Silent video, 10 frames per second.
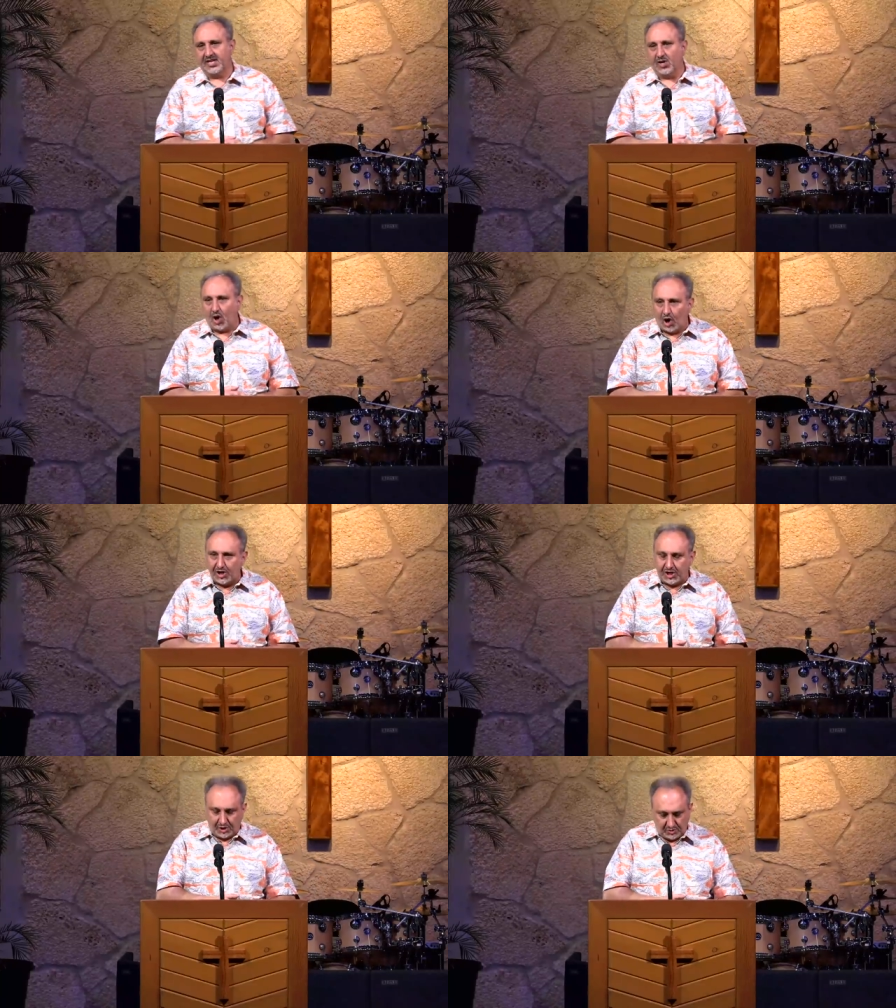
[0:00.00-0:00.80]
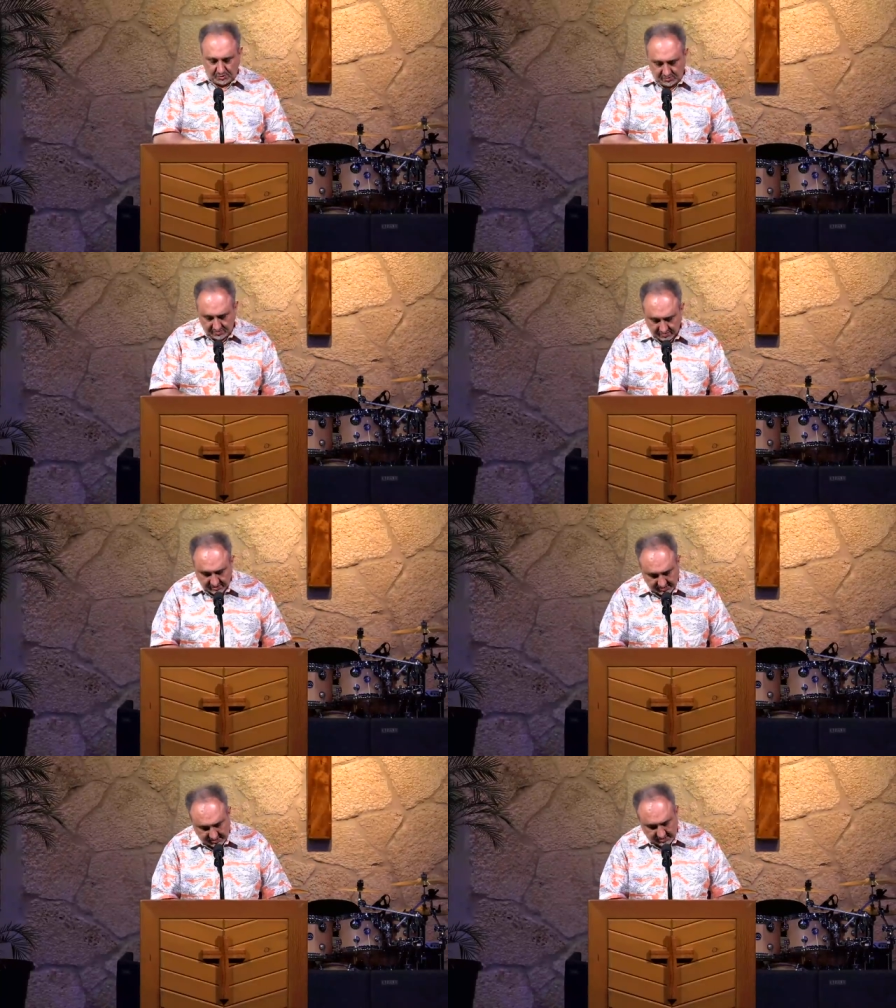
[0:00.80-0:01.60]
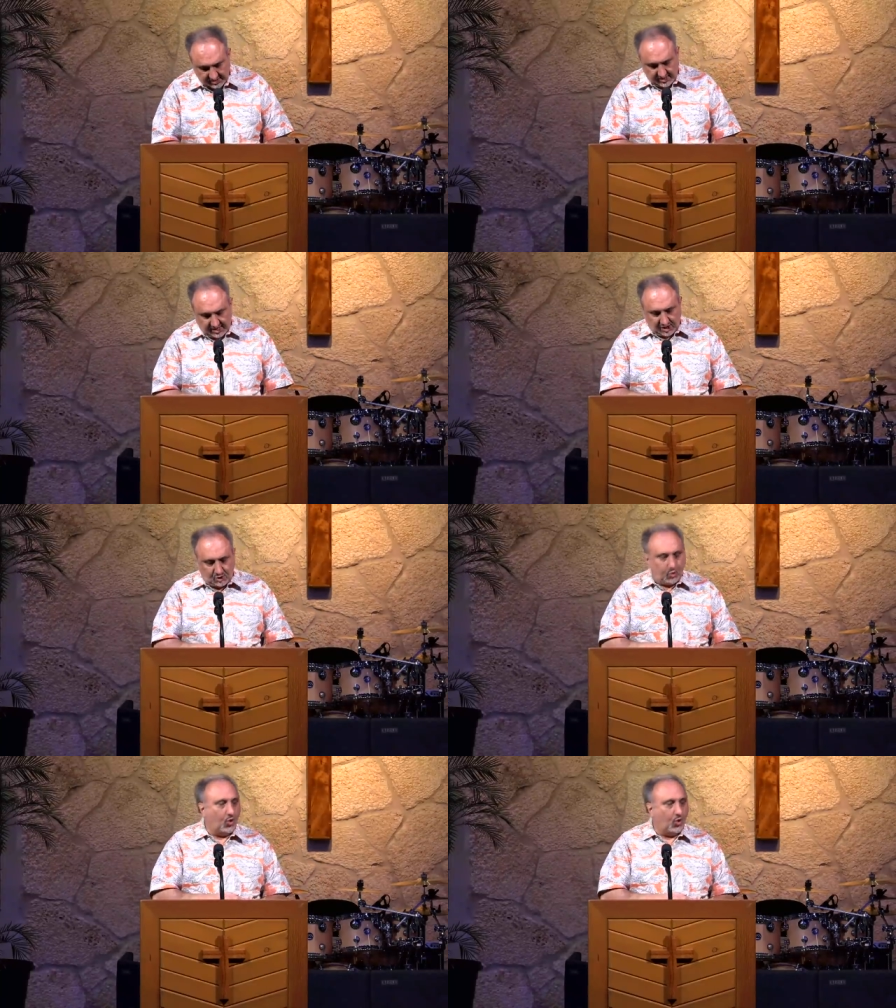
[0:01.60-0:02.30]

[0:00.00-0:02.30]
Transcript: and argue and